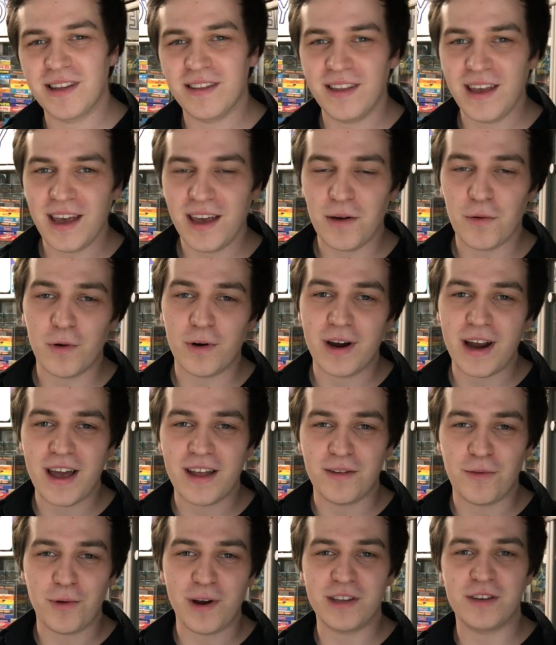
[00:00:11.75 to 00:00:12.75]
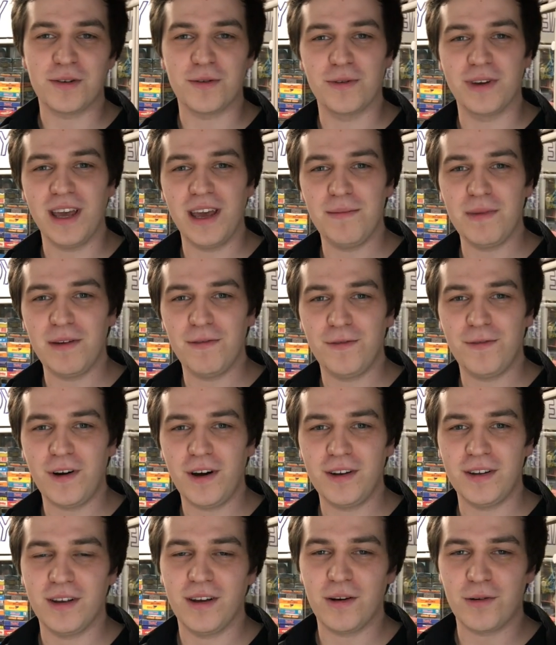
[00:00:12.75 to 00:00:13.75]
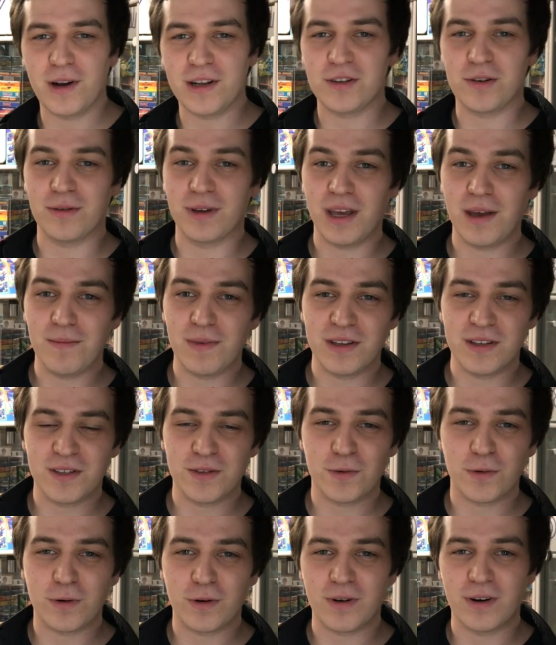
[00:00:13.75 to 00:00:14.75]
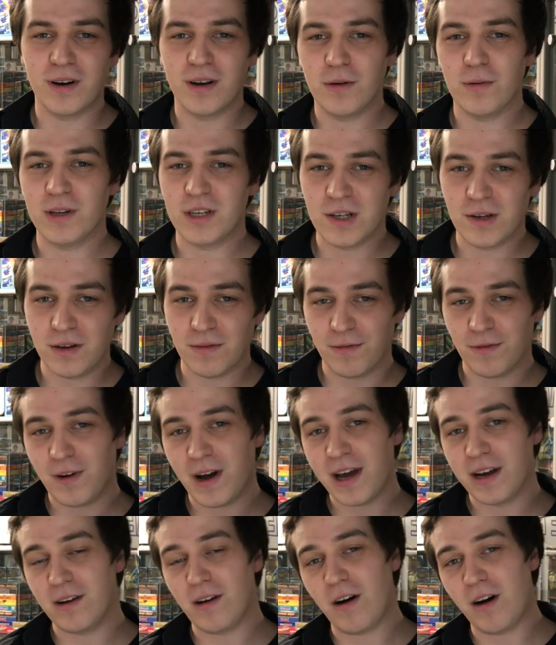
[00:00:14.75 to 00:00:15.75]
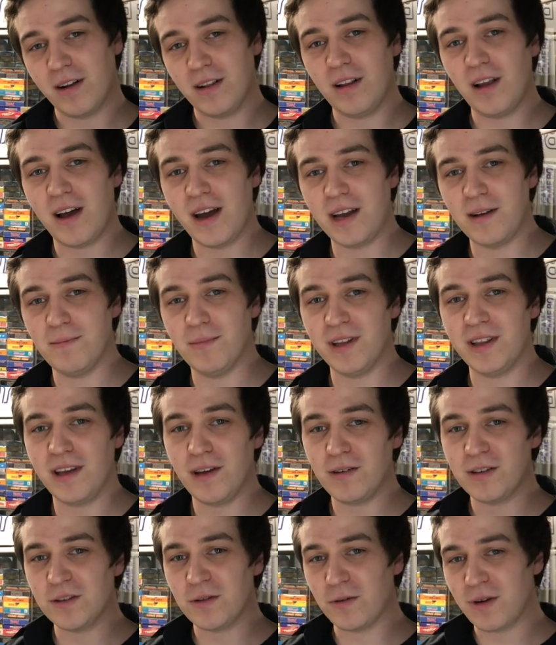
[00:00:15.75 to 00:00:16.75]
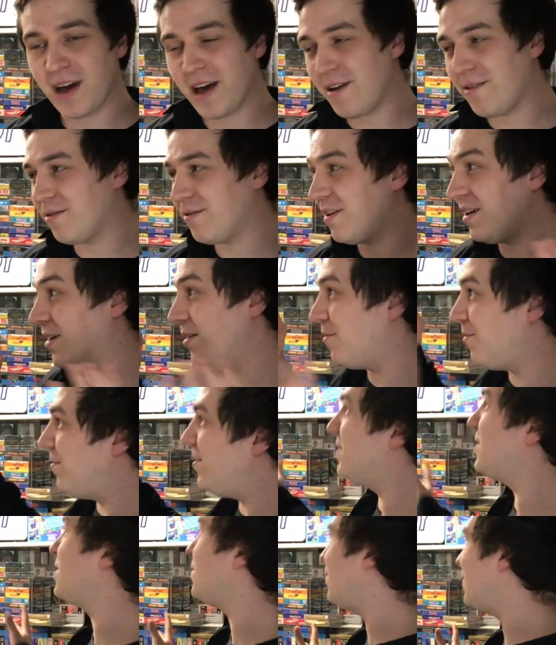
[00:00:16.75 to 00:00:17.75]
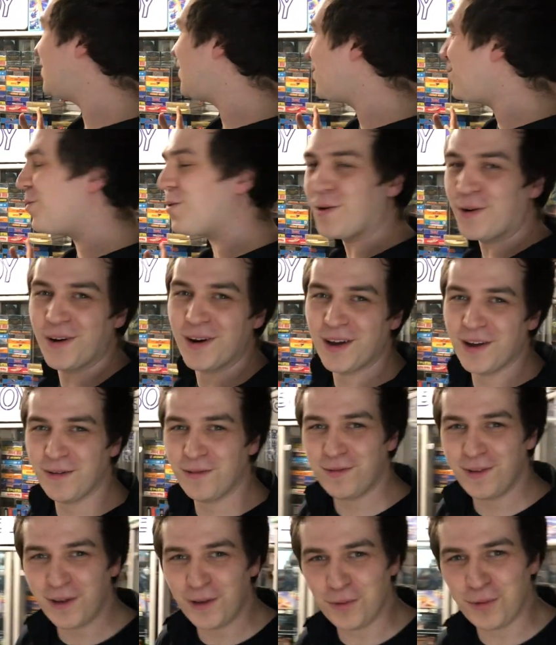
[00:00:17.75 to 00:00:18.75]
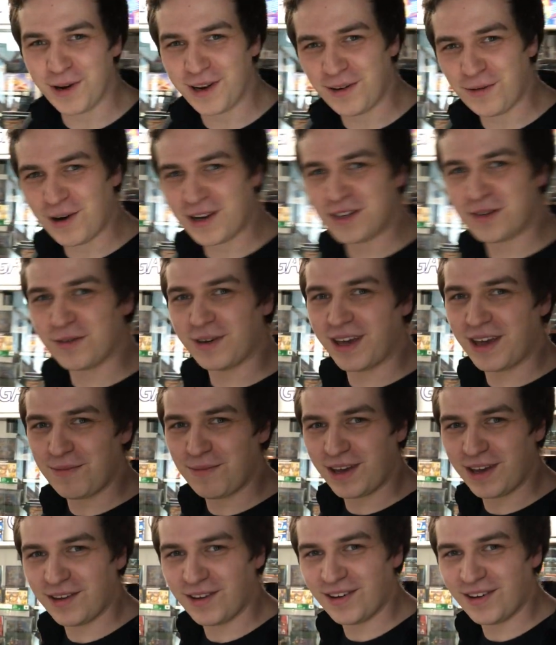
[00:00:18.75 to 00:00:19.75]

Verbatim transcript: Today we're at Retro Gaming Fun, a retro gaming store which you can find online, but they also have a physical store filled with retro gaming